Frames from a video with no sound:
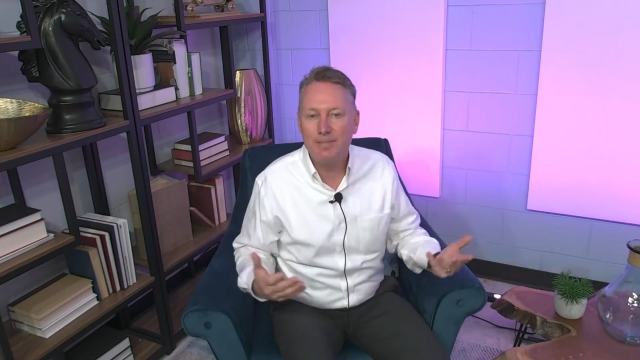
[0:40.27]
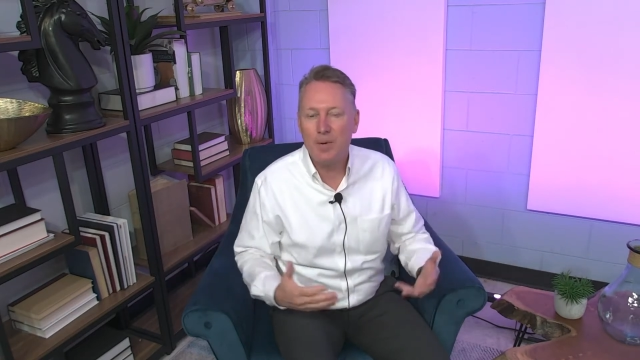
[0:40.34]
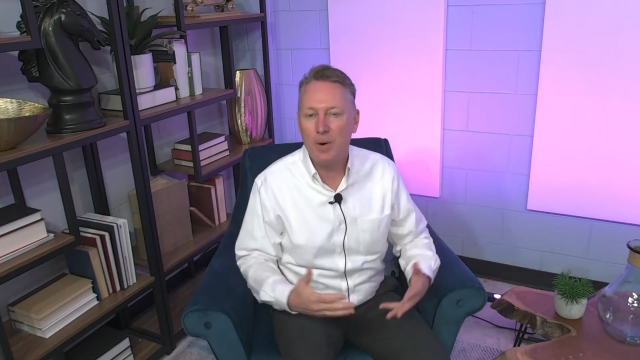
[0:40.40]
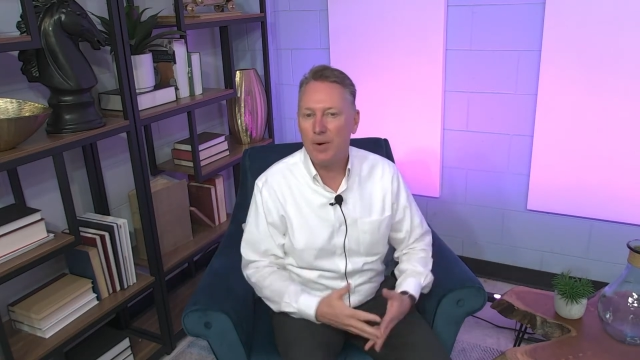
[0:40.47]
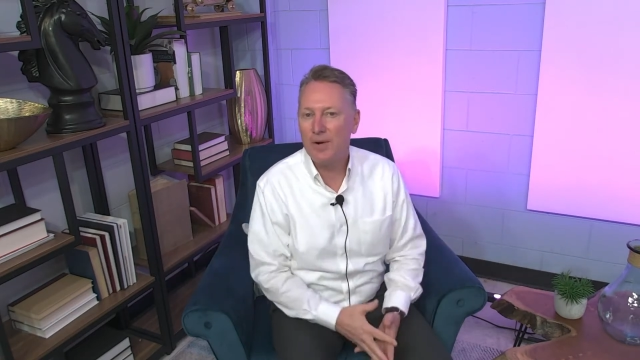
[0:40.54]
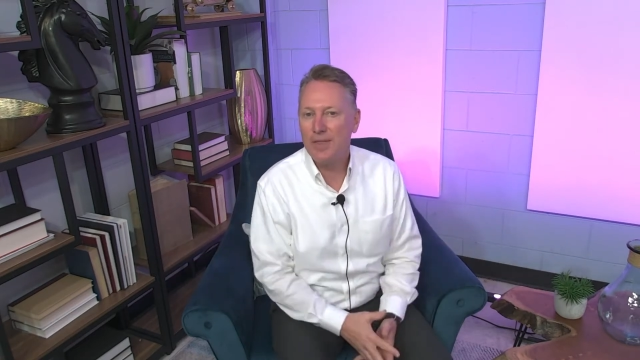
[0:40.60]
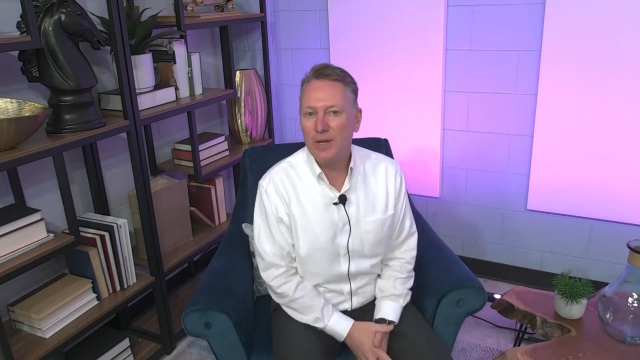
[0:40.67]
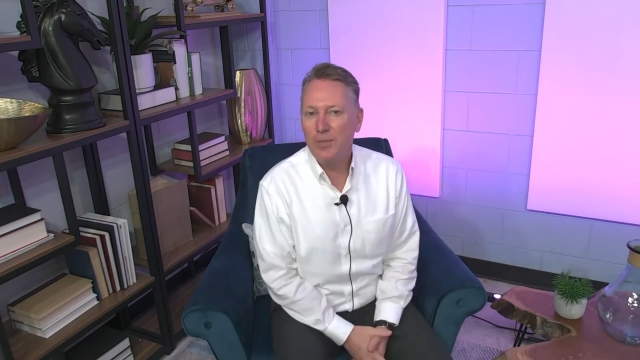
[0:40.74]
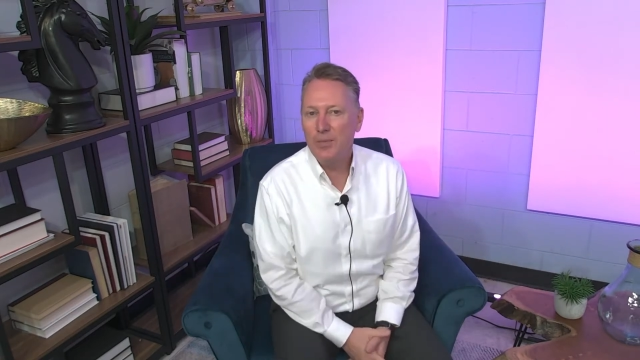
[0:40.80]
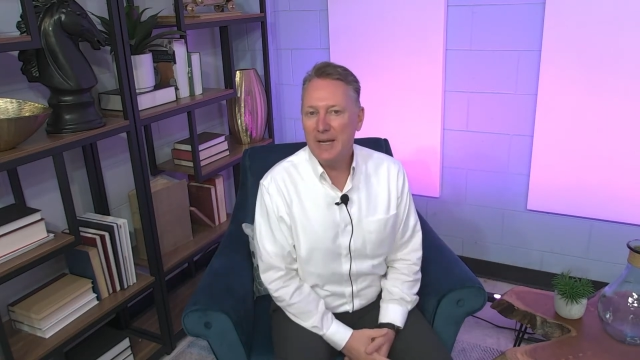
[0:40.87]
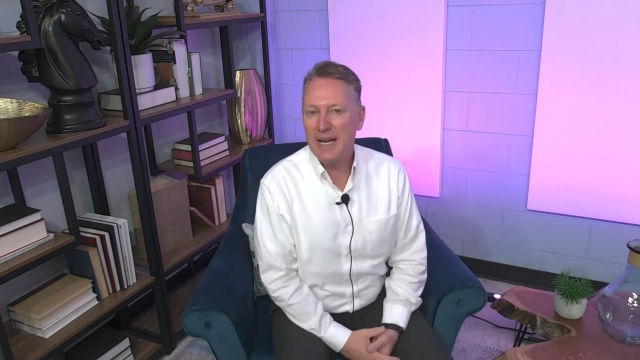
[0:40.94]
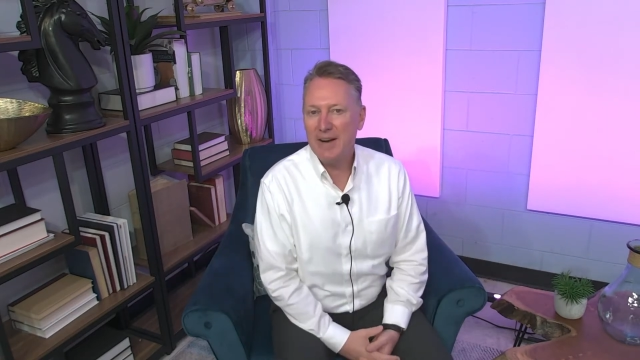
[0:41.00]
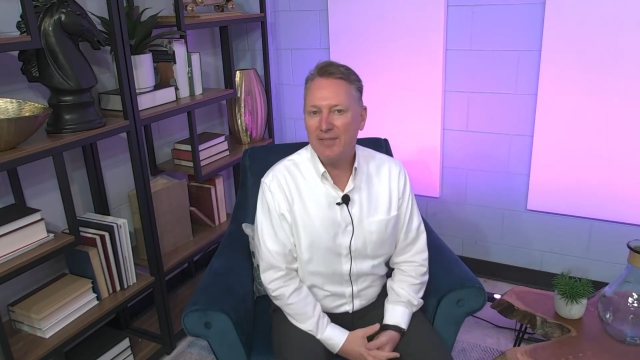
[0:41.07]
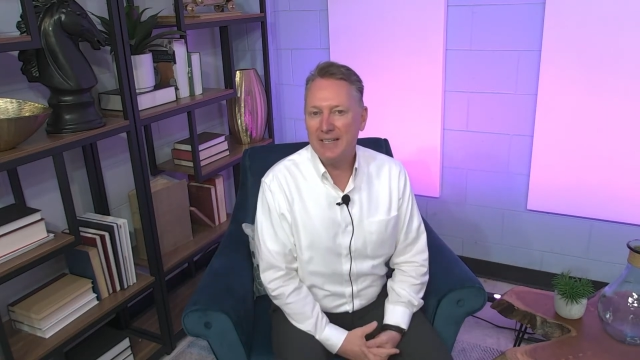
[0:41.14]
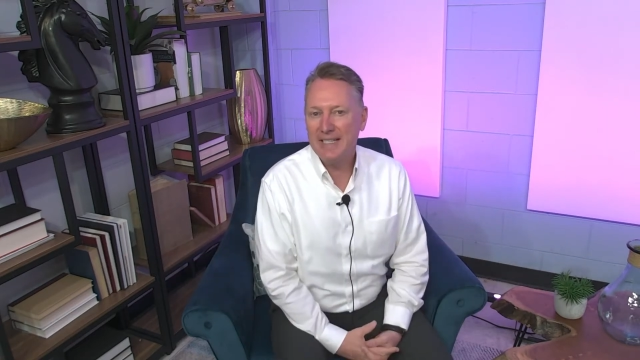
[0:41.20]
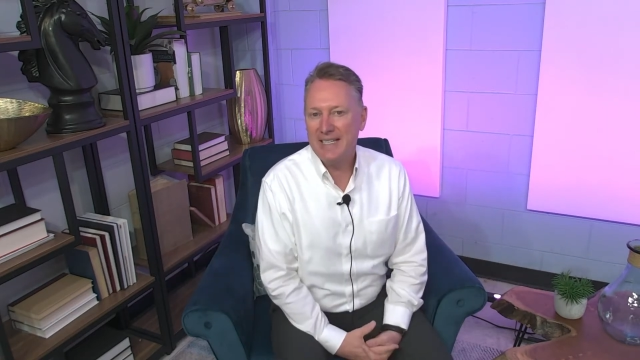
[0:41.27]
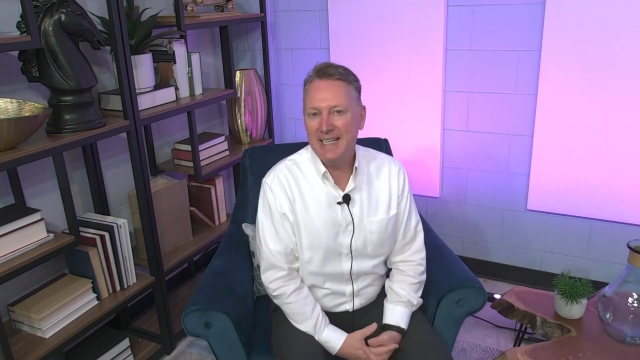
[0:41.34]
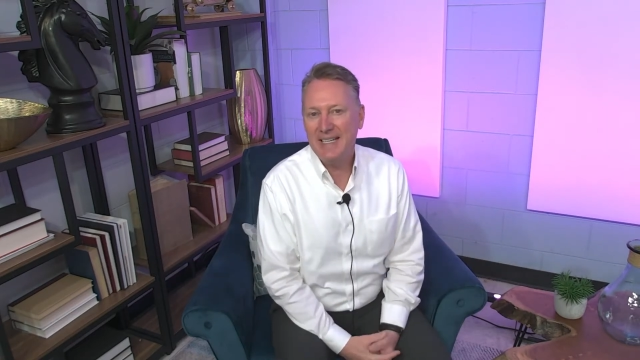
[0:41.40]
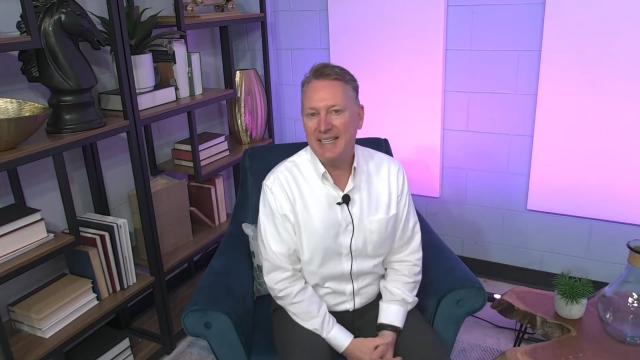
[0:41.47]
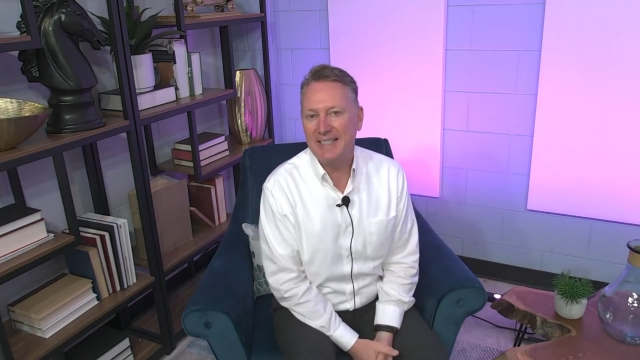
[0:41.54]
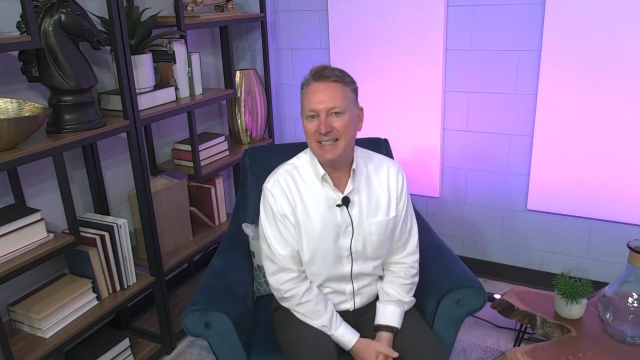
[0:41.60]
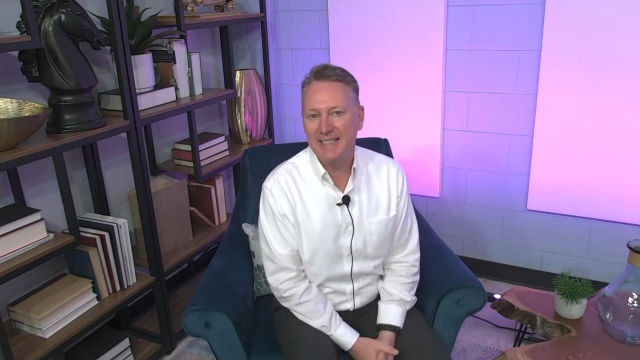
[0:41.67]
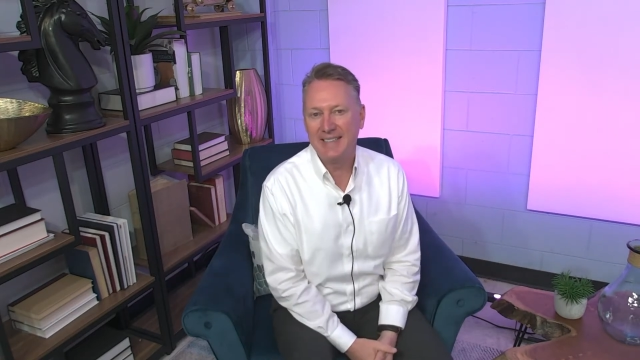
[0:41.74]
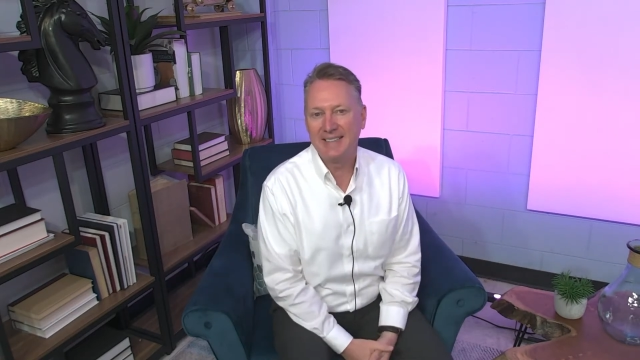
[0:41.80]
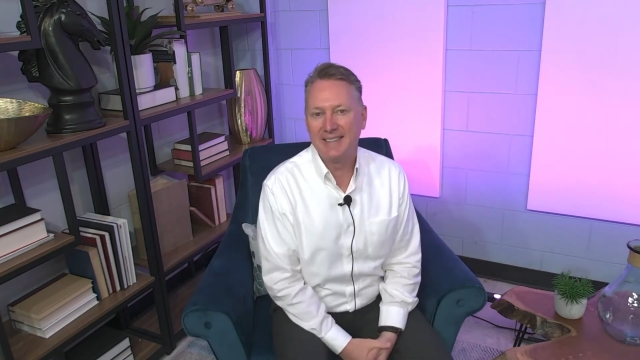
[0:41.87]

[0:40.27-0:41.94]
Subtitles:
more than we ever did?